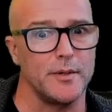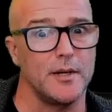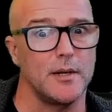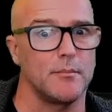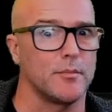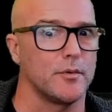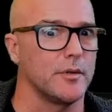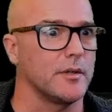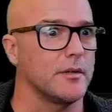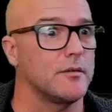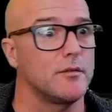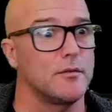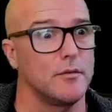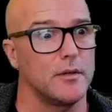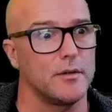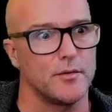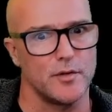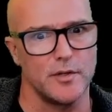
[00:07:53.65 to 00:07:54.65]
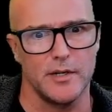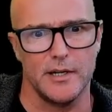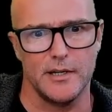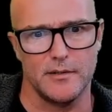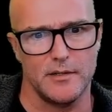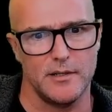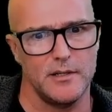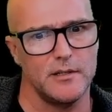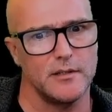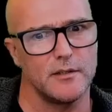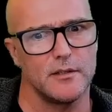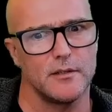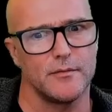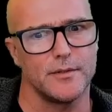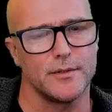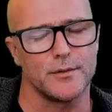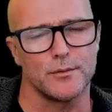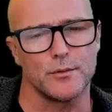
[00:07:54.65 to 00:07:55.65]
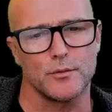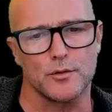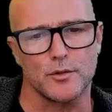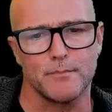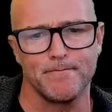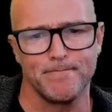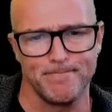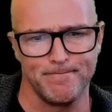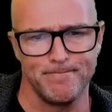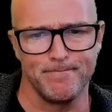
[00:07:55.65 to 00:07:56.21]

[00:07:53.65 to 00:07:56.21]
numbering 218 individuals.